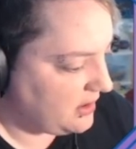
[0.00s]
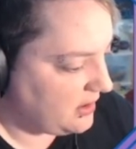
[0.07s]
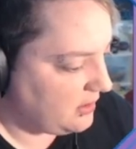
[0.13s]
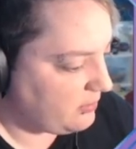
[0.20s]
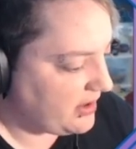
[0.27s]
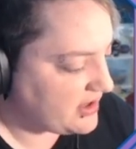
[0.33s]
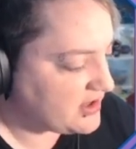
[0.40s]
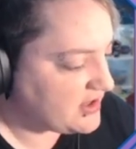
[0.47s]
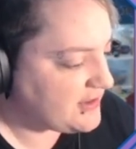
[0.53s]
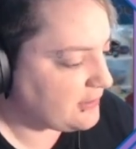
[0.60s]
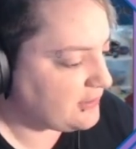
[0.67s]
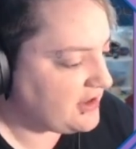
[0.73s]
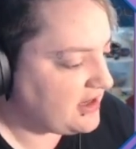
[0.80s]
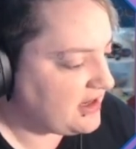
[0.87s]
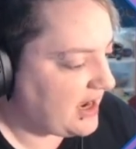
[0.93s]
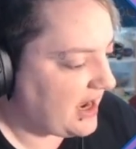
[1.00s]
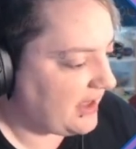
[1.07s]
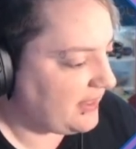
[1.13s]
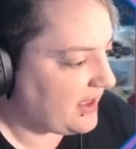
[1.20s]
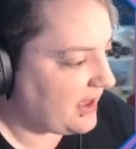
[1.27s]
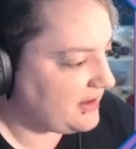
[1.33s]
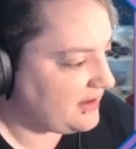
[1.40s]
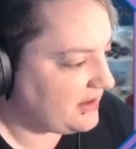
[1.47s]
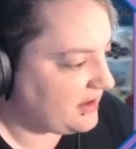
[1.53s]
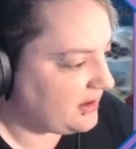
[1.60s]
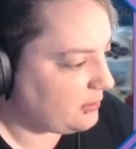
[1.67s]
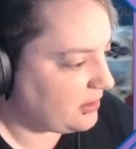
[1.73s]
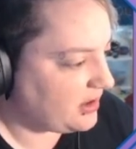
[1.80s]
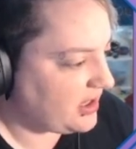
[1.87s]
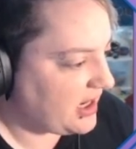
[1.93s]
We actually don't need to add that in here.
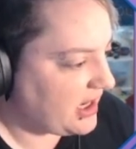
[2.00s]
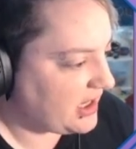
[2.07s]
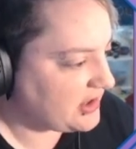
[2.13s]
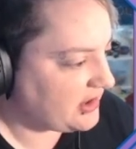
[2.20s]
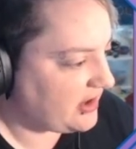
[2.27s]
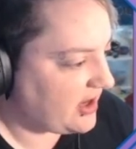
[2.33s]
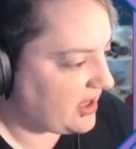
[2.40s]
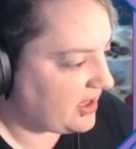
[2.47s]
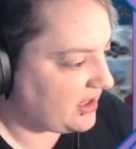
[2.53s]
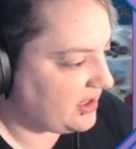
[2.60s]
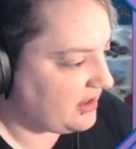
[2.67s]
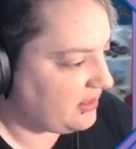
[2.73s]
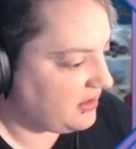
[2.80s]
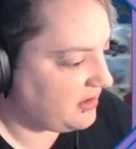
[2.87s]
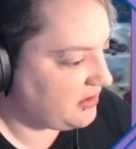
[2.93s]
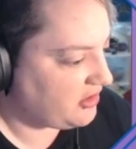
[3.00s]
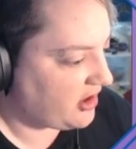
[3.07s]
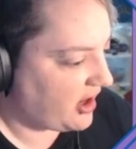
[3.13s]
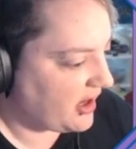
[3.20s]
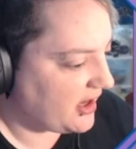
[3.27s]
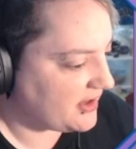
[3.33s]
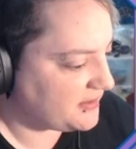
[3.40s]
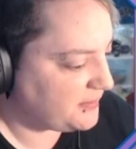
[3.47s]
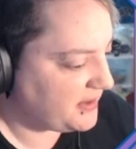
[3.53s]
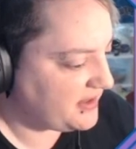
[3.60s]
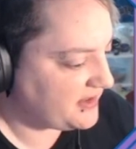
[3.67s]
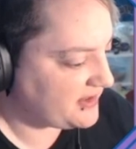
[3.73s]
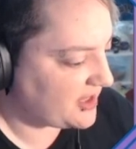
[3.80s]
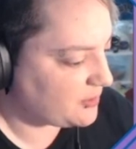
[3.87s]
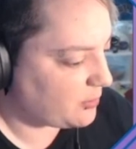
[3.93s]
We're going to actually add it in the JS
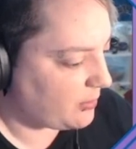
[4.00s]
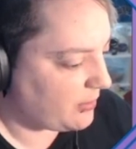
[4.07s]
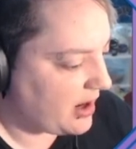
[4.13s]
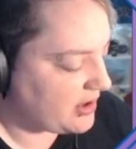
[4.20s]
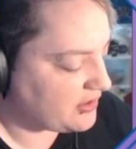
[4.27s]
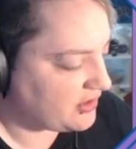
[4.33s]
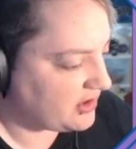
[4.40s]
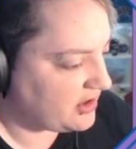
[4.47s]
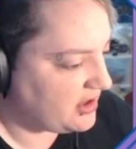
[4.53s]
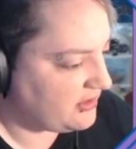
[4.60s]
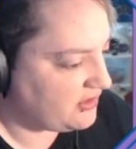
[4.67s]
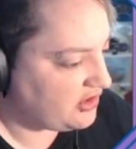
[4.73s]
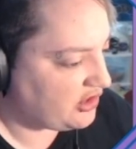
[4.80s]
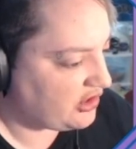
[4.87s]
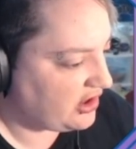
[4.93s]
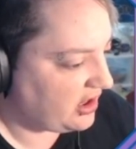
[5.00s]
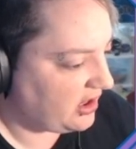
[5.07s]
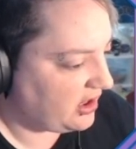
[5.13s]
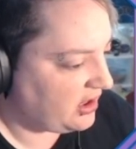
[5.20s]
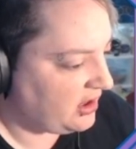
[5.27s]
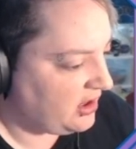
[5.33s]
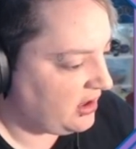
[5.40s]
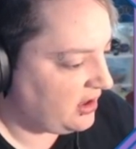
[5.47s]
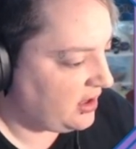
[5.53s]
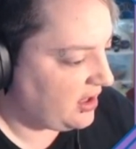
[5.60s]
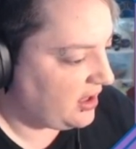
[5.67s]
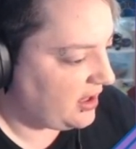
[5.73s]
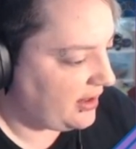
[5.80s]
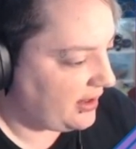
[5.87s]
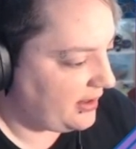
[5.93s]
because that's where we're actually inserting
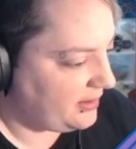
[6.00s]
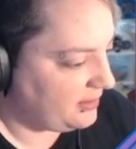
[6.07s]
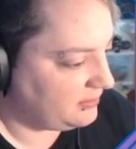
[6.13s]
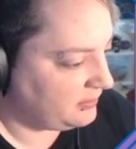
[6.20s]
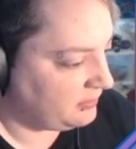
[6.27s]
a